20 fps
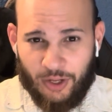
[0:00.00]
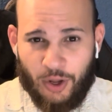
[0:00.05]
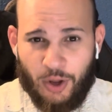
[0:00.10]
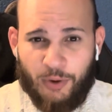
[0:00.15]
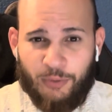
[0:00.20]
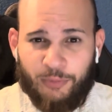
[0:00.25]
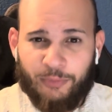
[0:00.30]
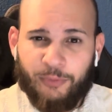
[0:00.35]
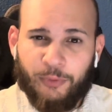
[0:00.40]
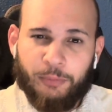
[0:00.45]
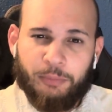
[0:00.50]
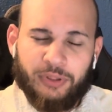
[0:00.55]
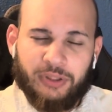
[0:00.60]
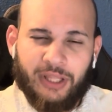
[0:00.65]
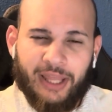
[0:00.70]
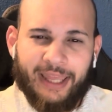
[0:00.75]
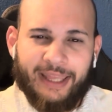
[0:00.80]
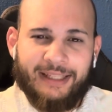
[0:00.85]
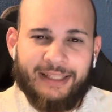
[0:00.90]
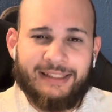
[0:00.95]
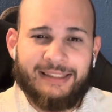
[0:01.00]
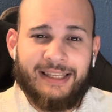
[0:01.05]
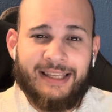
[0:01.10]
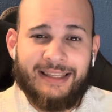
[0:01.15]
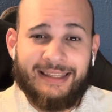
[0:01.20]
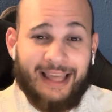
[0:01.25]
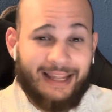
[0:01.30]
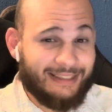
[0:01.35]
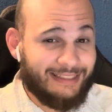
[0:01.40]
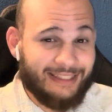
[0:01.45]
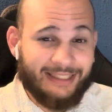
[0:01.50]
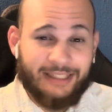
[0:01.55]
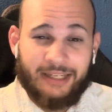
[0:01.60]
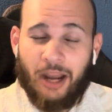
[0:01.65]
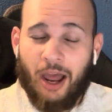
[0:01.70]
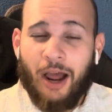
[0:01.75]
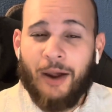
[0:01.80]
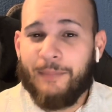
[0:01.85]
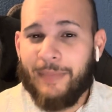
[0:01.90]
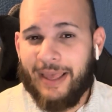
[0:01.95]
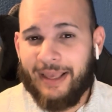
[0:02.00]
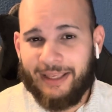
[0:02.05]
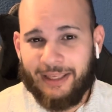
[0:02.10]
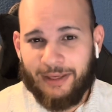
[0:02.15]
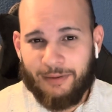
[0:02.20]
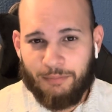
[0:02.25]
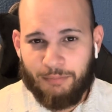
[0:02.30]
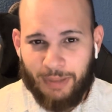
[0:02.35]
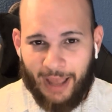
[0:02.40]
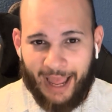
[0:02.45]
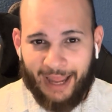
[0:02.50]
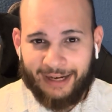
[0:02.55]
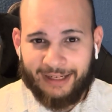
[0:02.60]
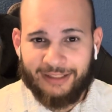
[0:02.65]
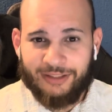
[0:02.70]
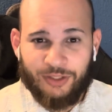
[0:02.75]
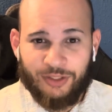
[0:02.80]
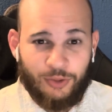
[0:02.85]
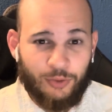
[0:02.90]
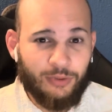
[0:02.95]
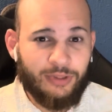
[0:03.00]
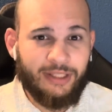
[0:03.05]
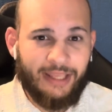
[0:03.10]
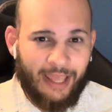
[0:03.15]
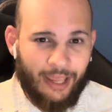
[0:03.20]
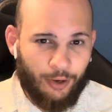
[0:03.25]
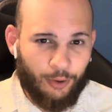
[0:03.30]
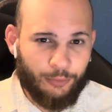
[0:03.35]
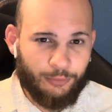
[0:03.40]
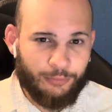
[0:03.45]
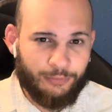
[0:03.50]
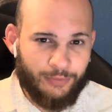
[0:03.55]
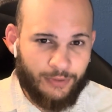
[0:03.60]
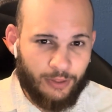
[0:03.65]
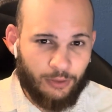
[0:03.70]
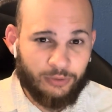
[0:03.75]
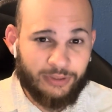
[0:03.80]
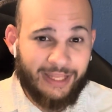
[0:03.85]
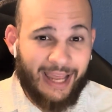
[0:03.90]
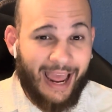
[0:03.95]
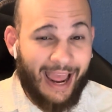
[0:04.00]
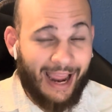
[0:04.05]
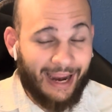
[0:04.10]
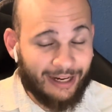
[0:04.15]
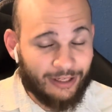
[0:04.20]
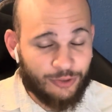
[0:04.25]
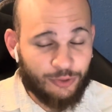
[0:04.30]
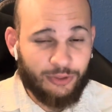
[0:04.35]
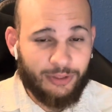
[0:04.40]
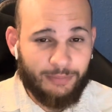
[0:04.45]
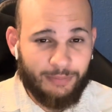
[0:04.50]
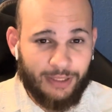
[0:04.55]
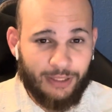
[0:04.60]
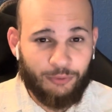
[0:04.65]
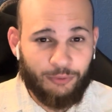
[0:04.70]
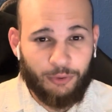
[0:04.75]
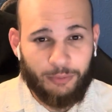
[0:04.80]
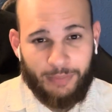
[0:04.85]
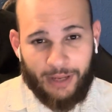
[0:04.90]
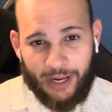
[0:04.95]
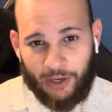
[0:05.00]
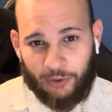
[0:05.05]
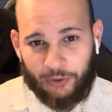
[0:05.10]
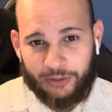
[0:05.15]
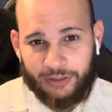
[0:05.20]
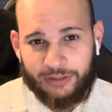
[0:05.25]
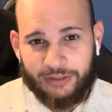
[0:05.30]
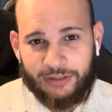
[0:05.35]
for planes that did not make it back to the airfield to actually be repaired.